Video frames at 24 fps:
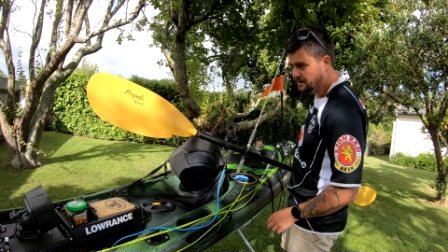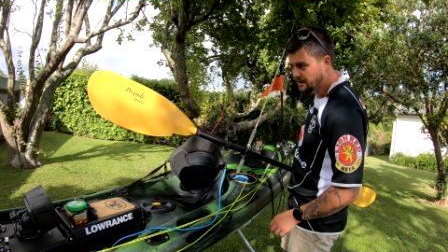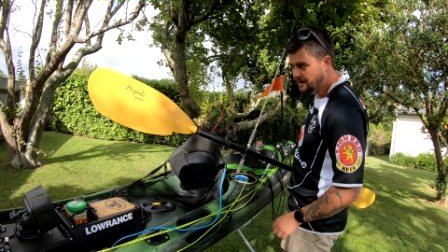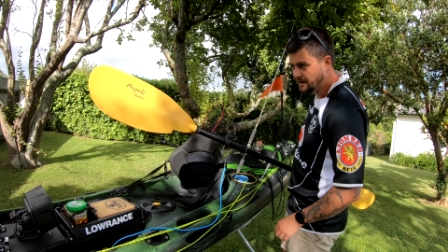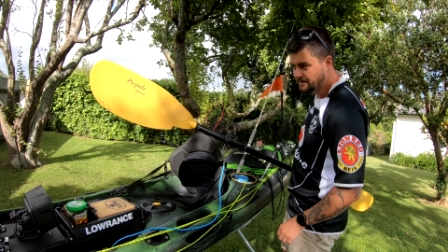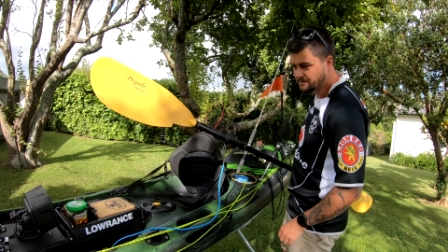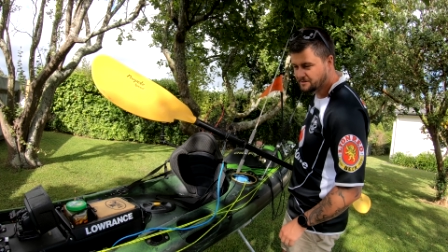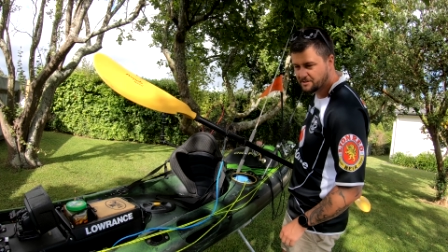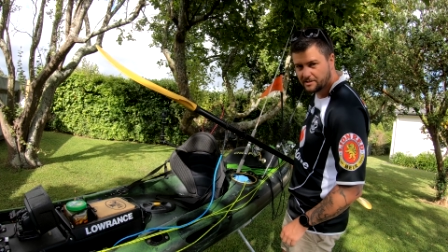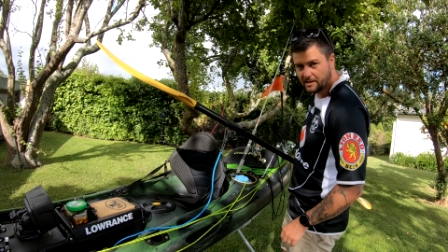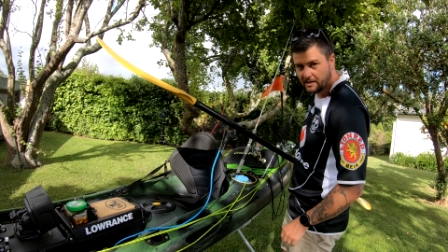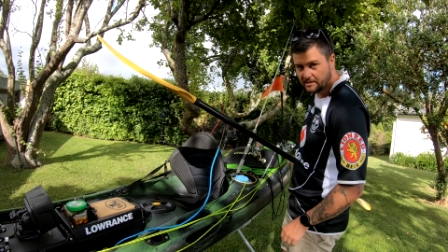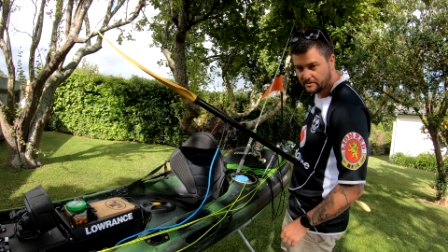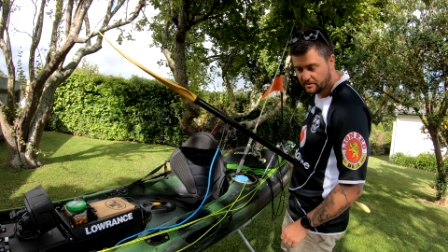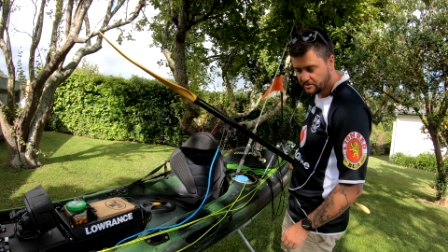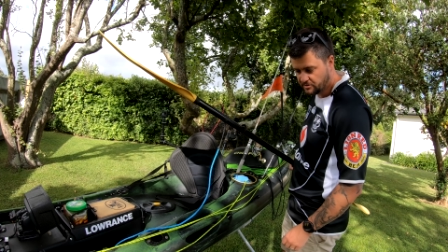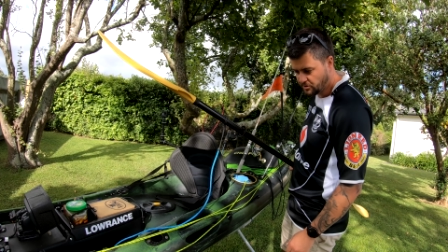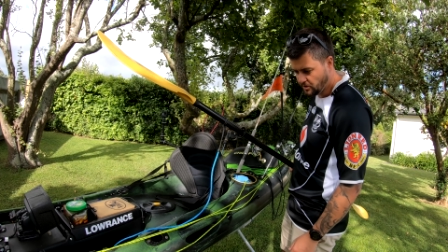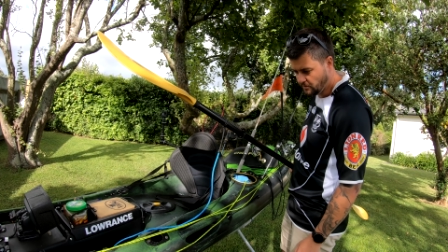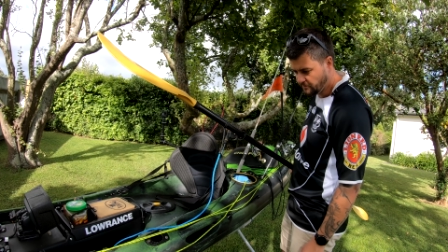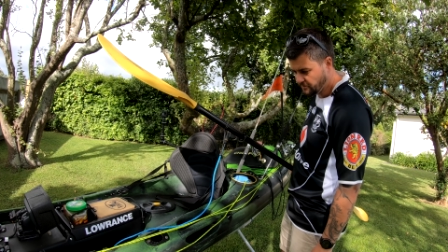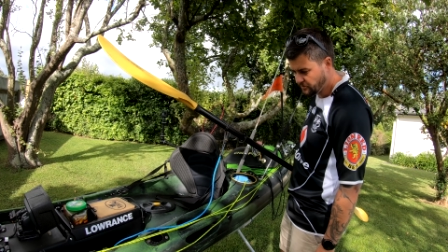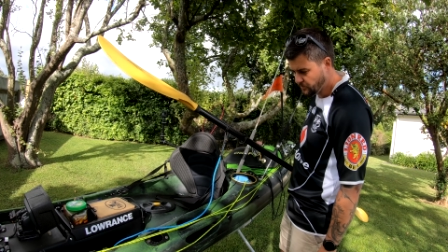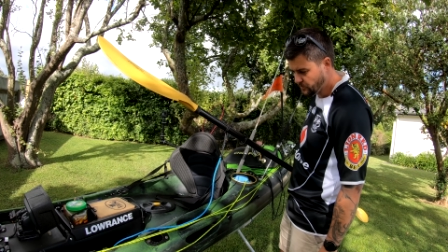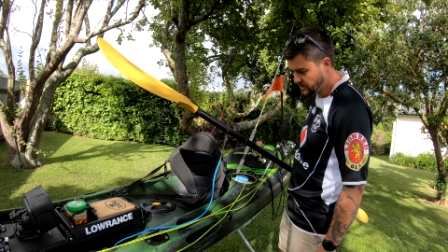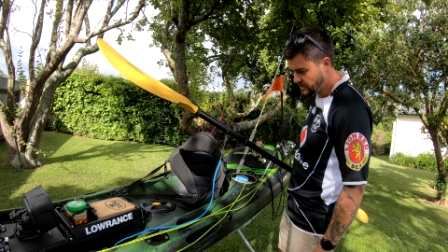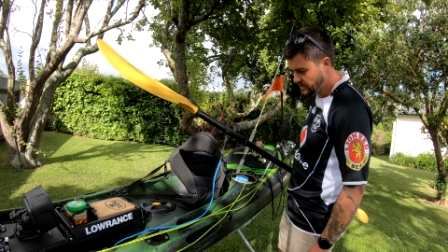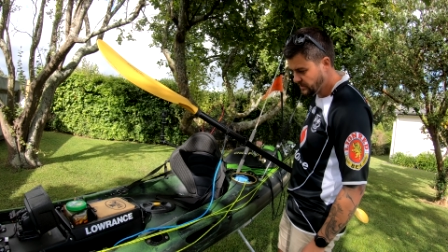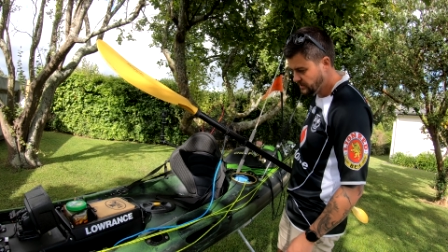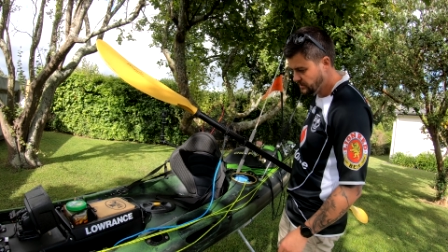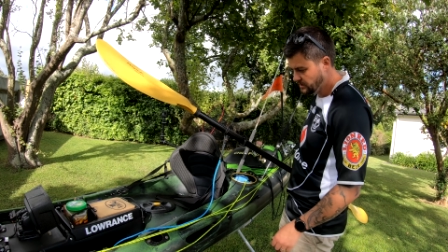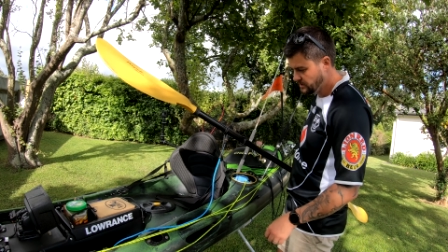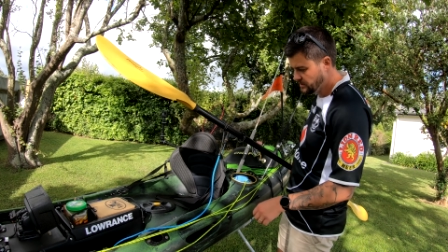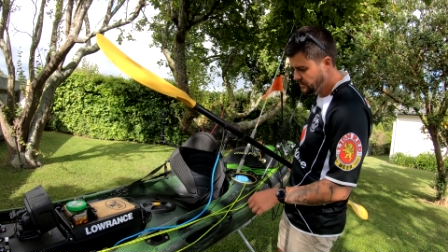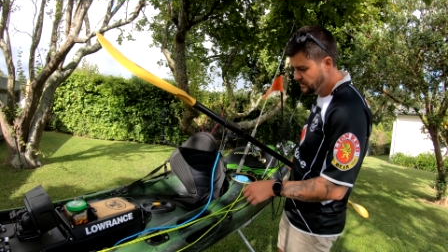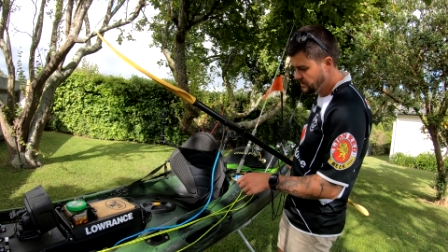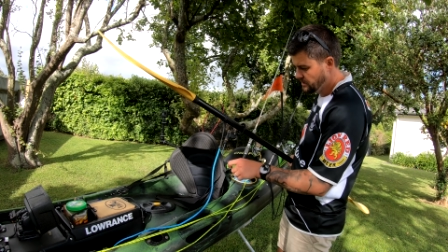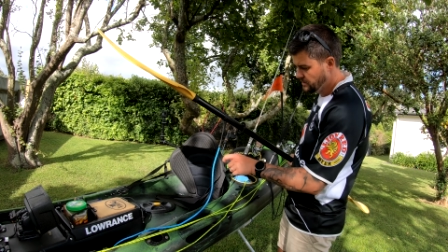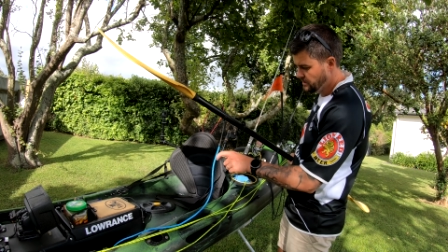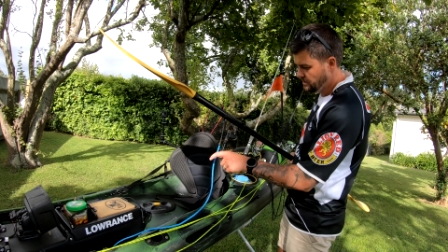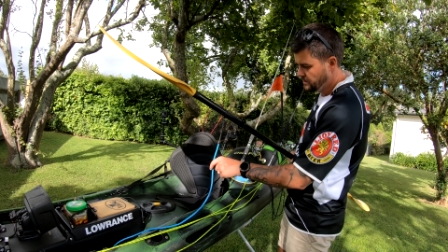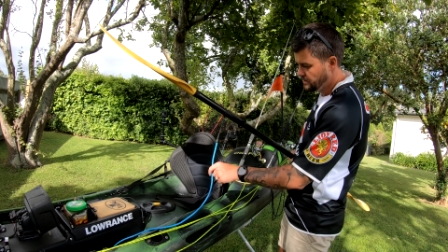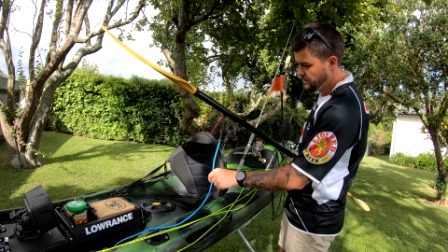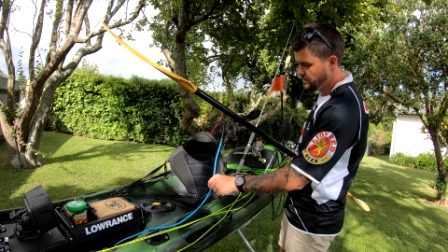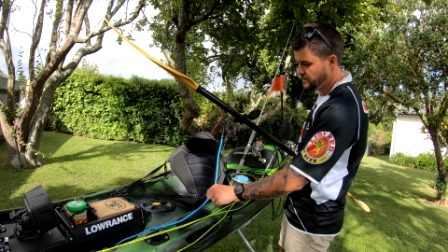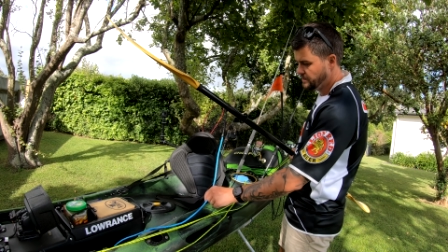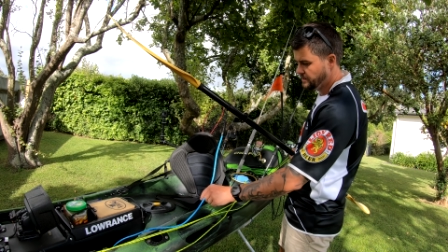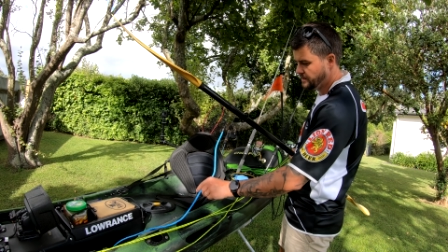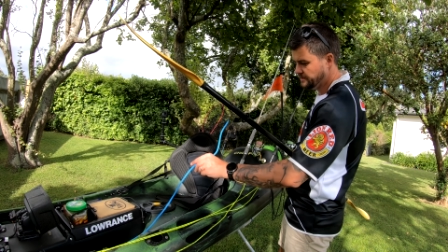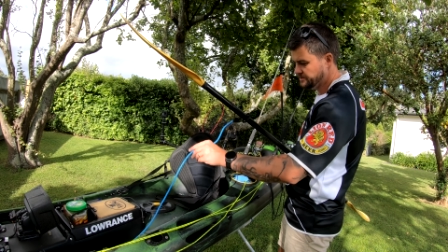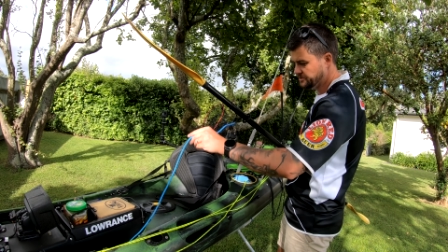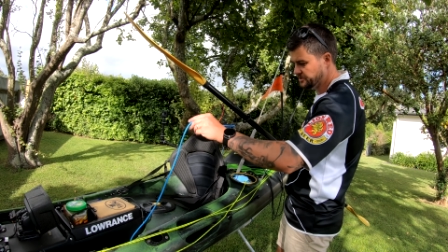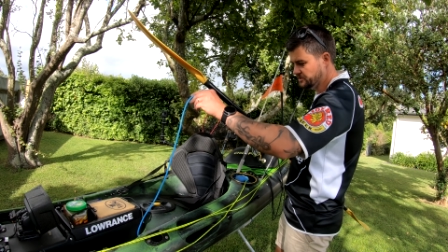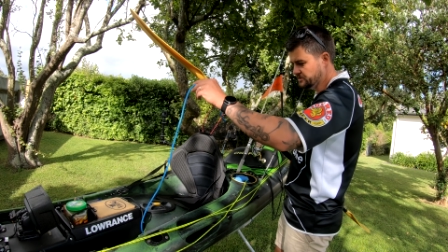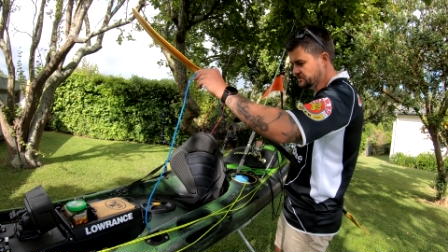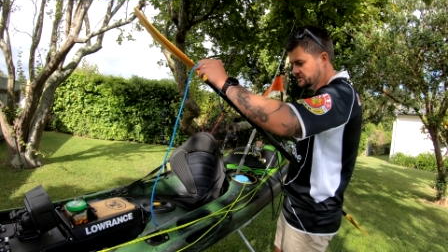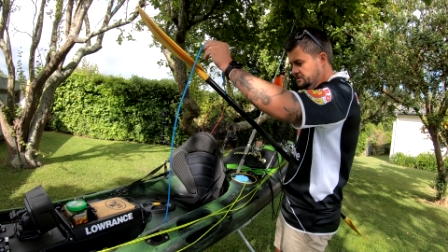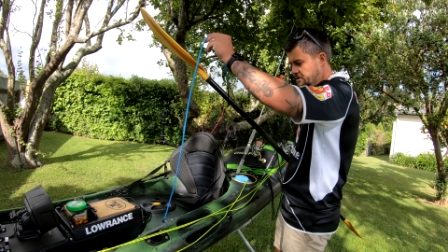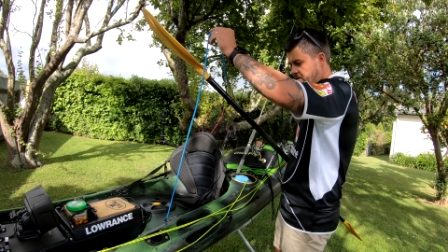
Uh, this does the job for me. And as you can